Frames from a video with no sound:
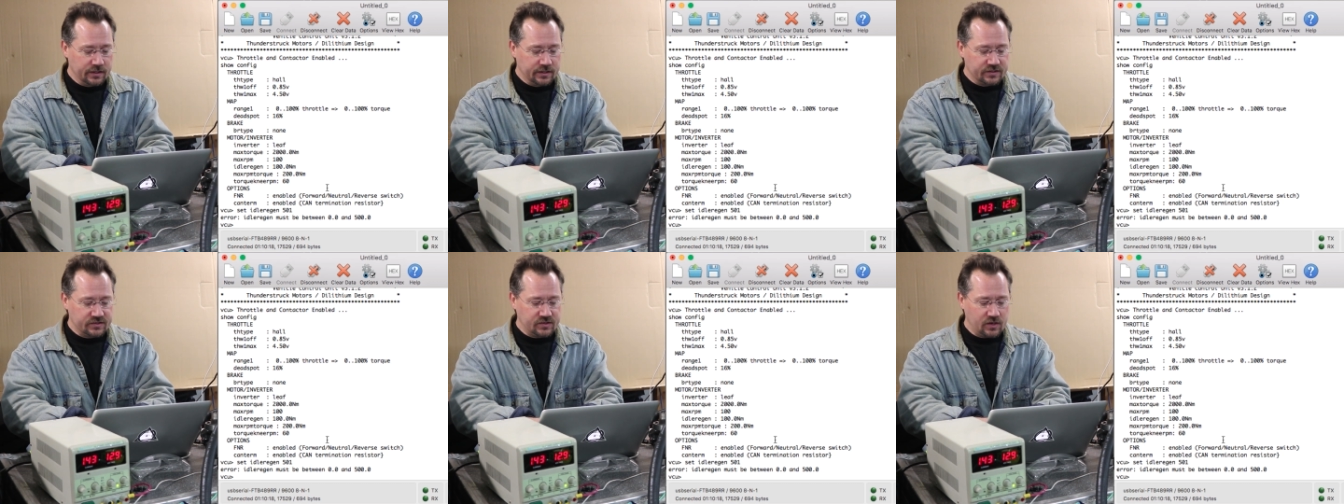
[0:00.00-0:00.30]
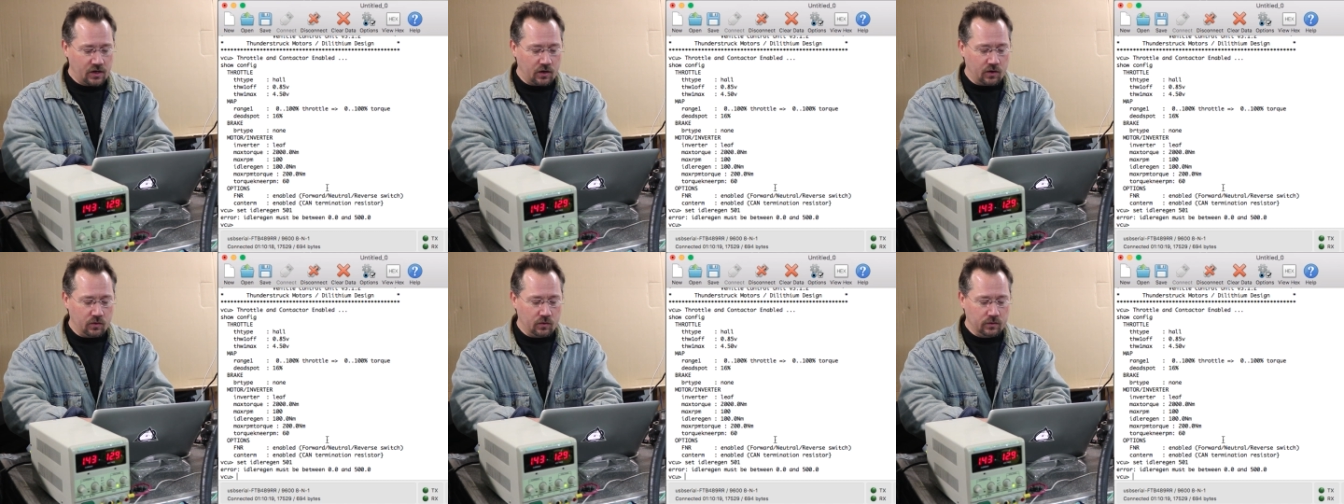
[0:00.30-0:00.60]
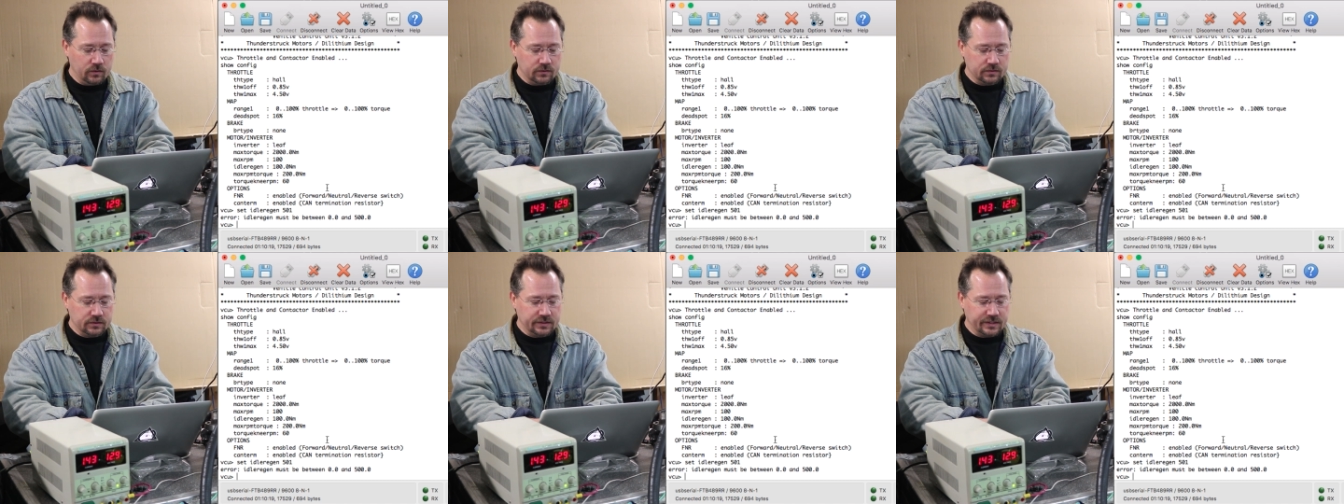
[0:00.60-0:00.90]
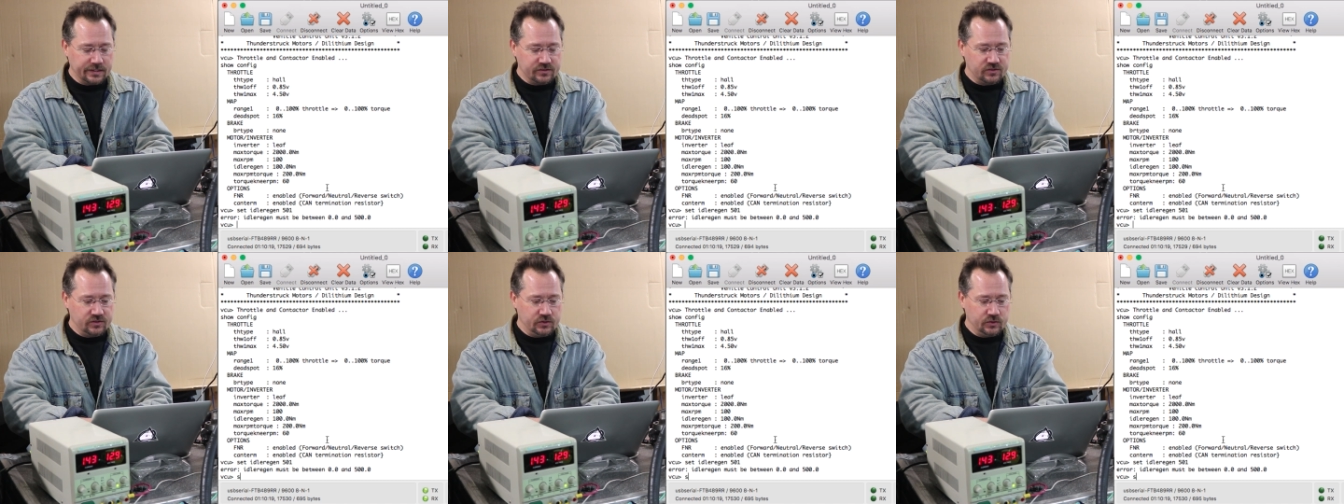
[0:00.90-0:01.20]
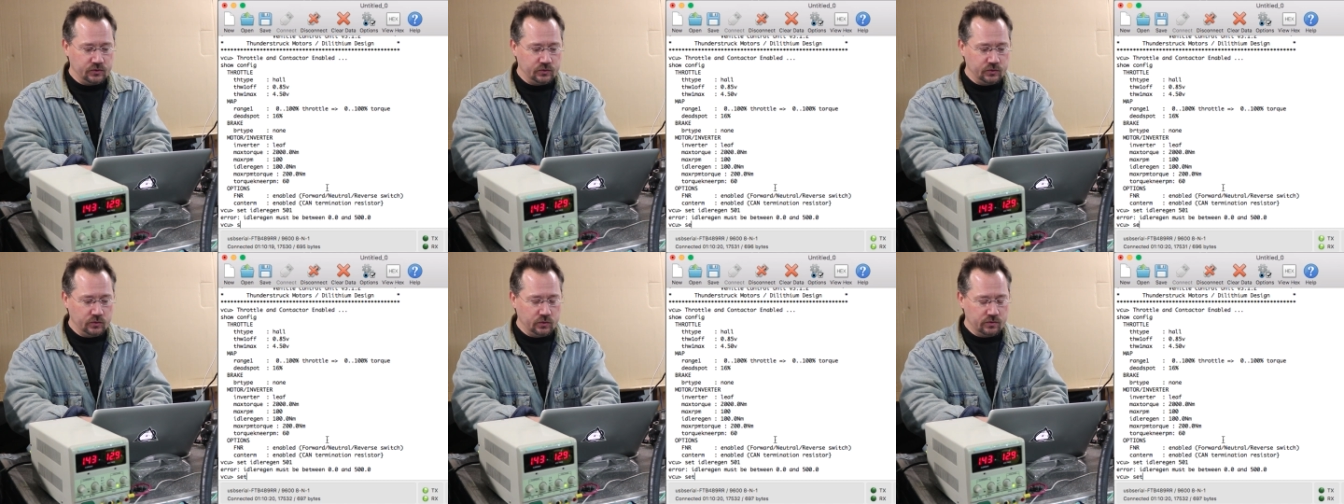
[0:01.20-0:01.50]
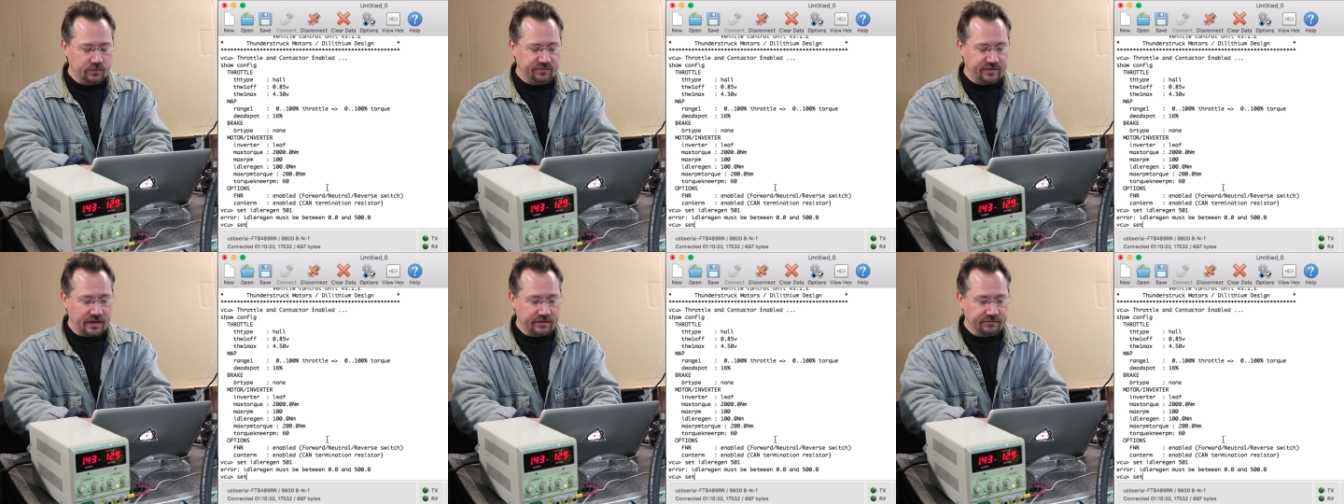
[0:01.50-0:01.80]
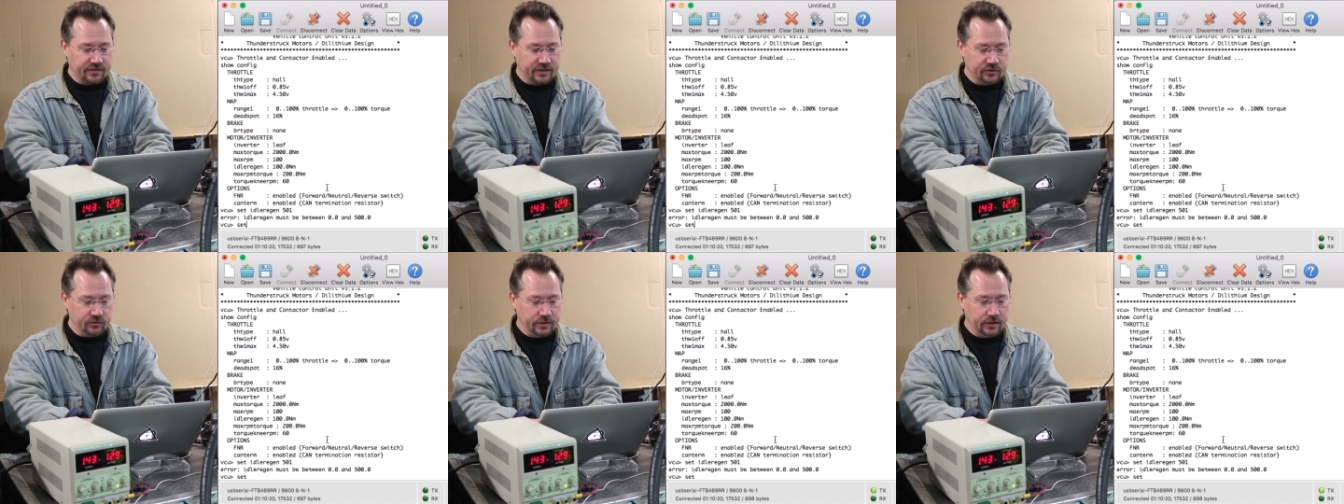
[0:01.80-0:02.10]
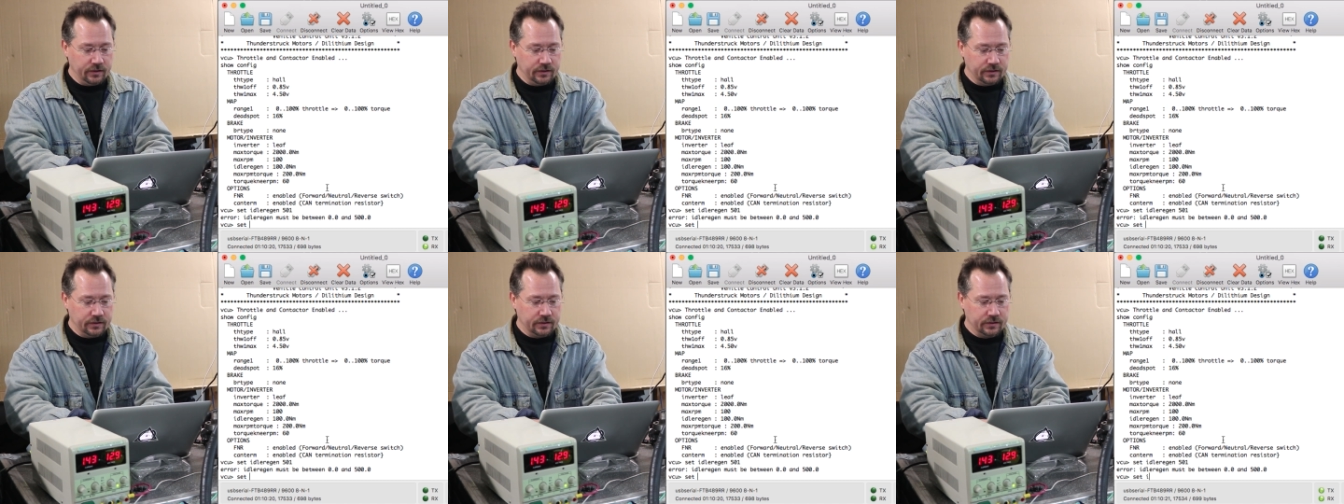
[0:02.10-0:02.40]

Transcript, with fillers: So let's do 500.